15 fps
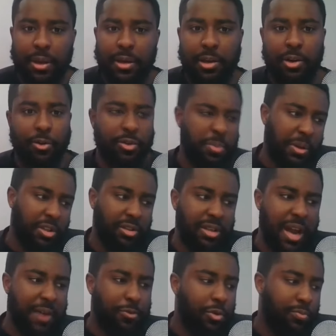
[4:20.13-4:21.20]
you know,
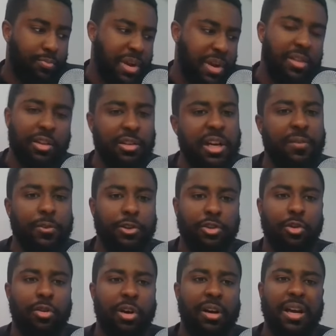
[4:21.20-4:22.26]
especially after being in the league for
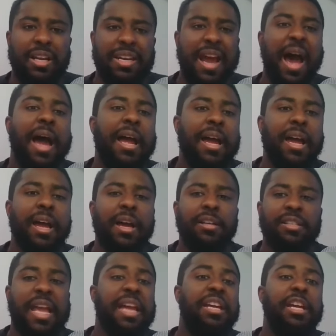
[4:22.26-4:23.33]
so long and not
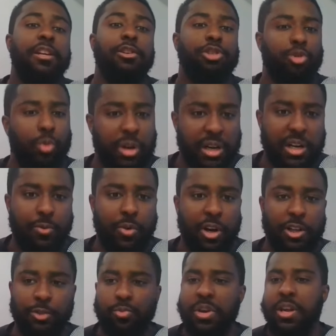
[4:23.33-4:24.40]
taking Detroit anywhere,
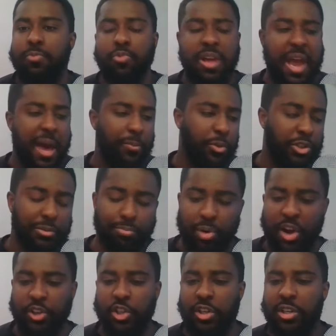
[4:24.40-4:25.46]
because we have this
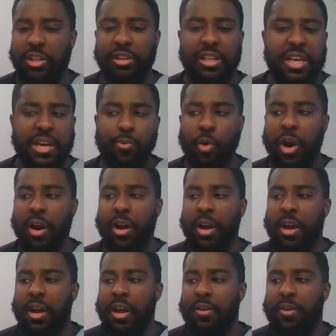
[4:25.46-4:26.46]
impression in the league where